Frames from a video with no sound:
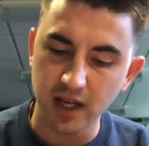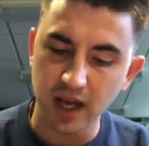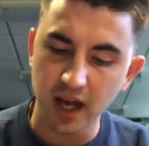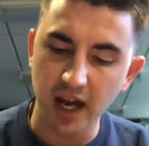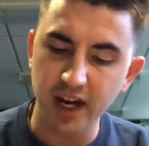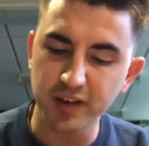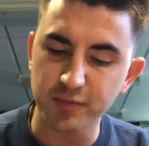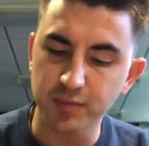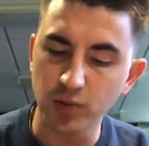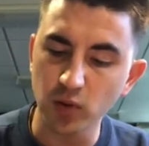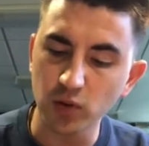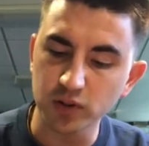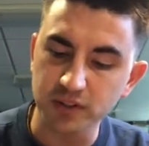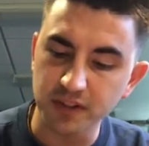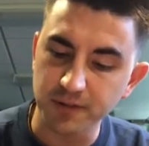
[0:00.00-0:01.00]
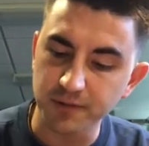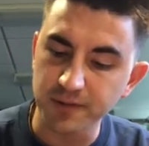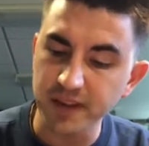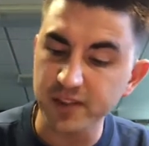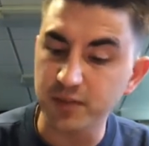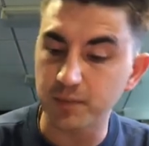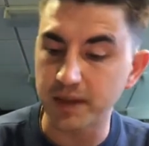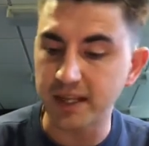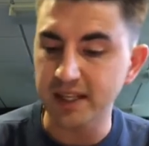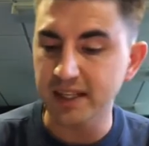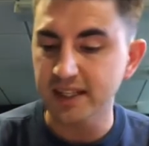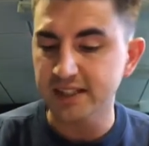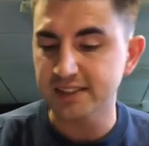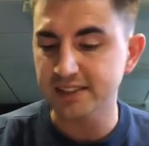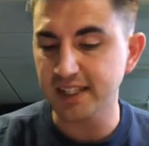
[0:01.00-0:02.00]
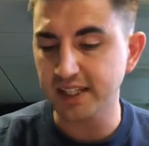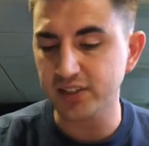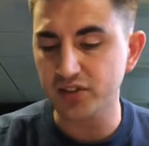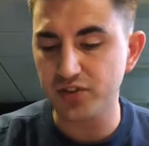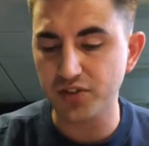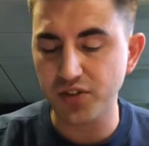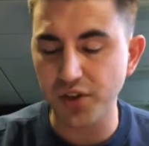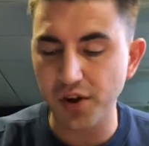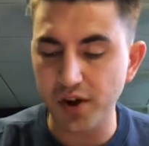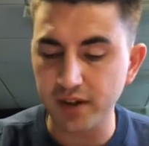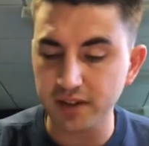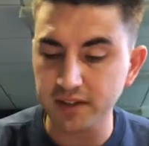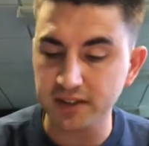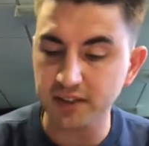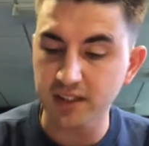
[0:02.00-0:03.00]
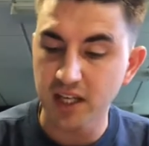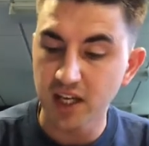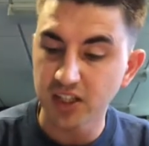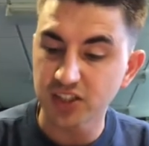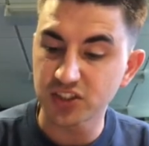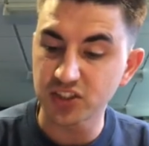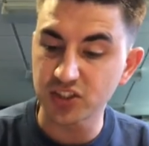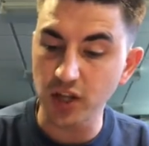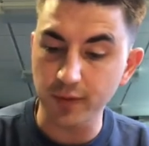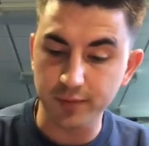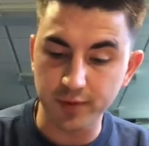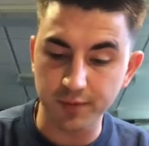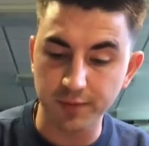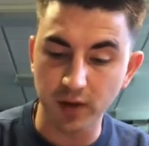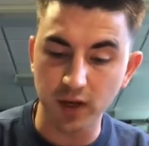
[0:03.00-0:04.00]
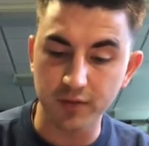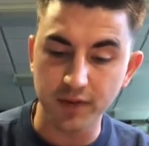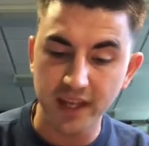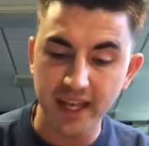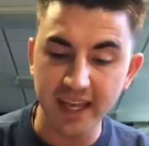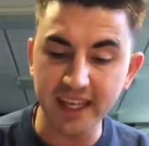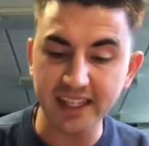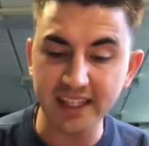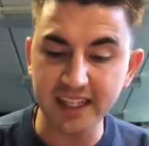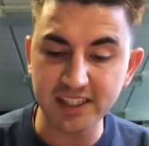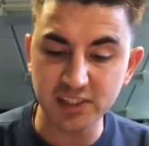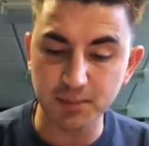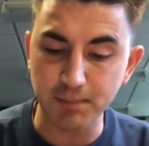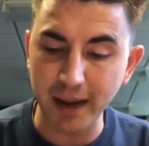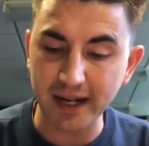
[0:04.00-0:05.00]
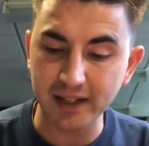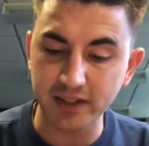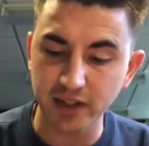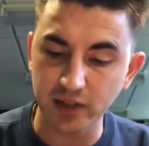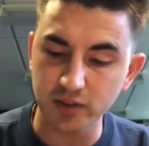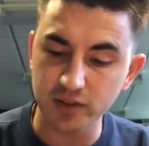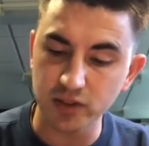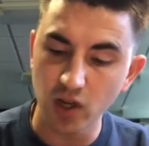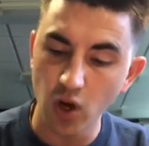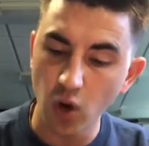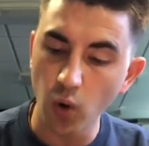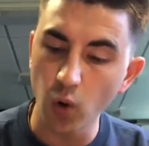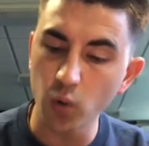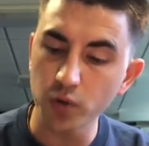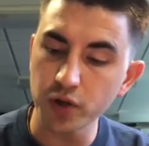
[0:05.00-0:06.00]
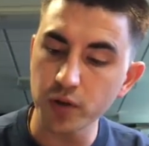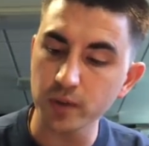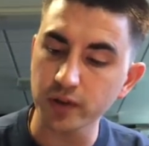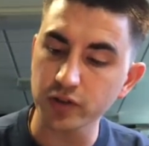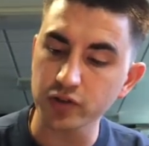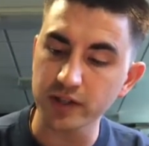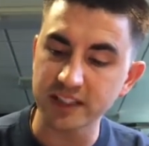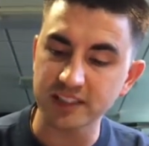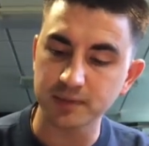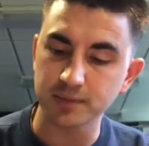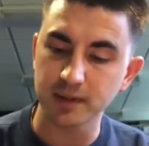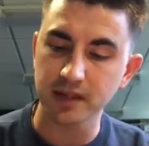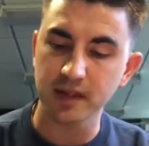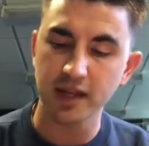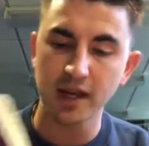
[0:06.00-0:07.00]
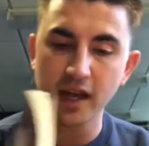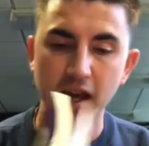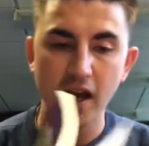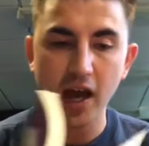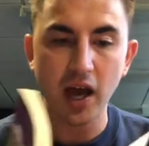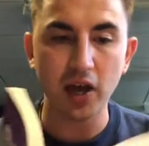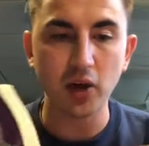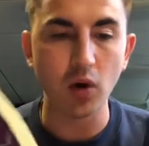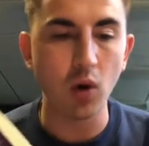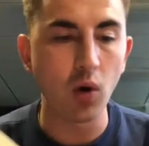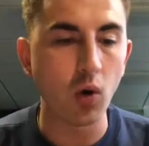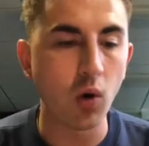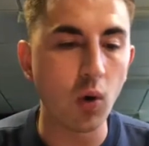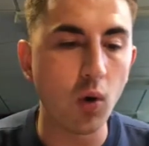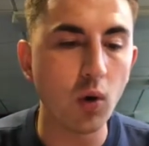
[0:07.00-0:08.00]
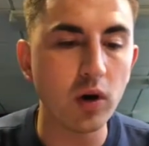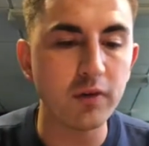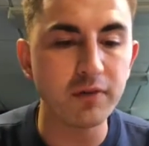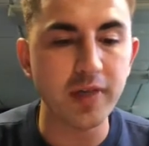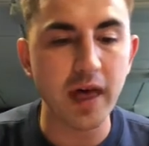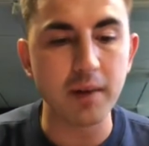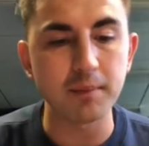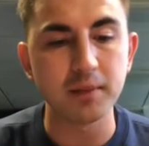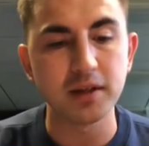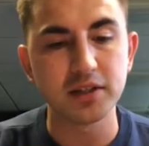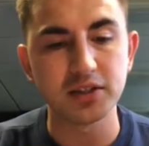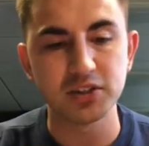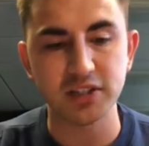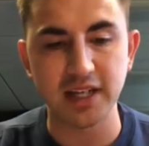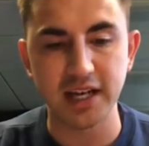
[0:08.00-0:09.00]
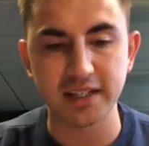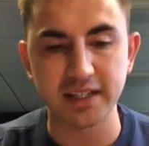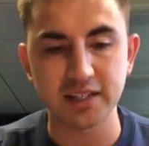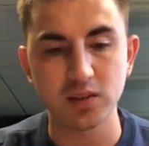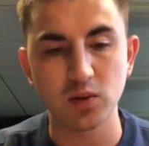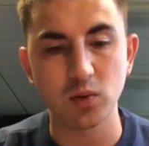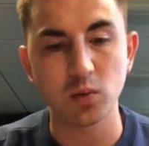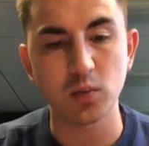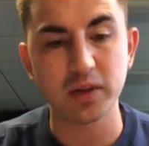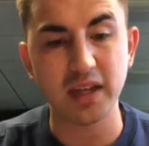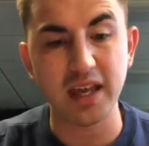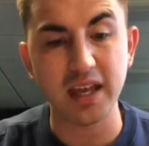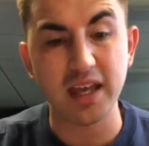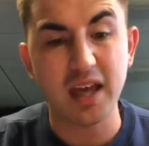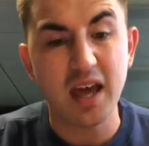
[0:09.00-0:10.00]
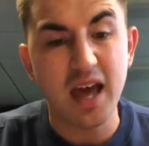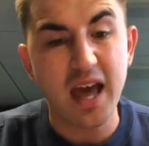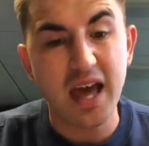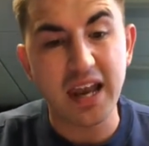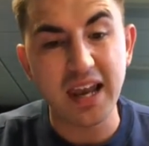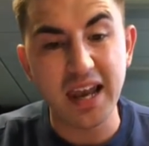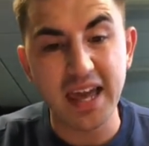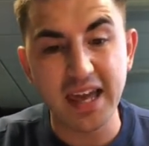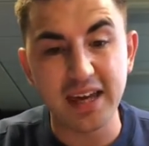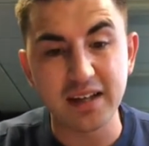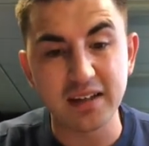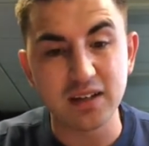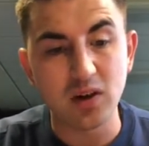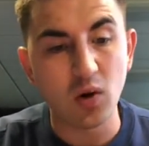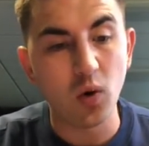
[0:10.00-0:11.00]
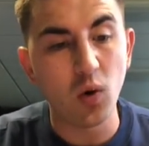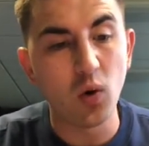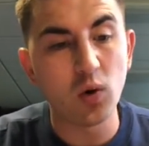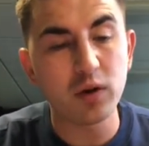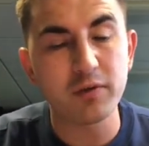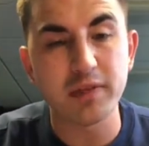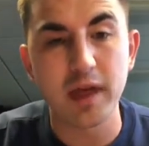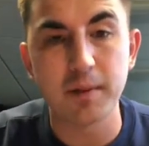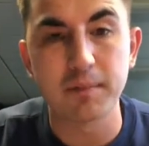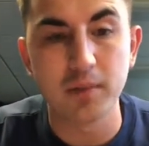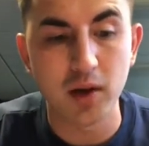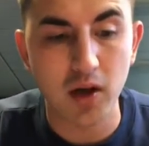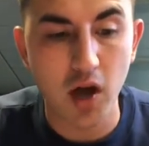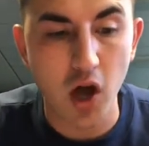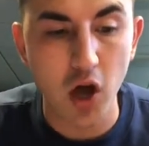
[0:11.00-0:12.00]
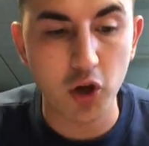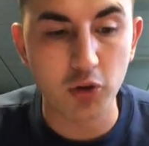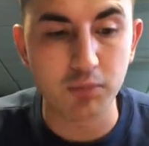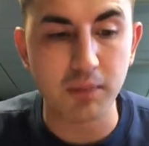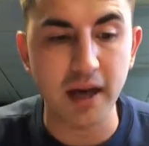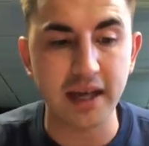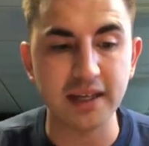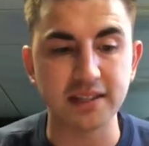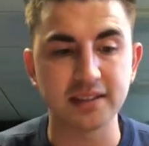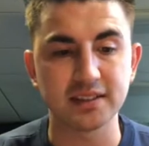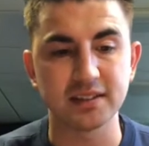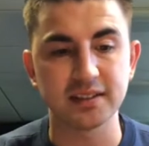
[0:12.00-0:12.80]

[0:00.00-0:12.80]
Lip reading: I have brought with me 6 trunks stuffed full of inkish banknotes, all new and crisp. And all of them, she added with a leer, all of them homemade.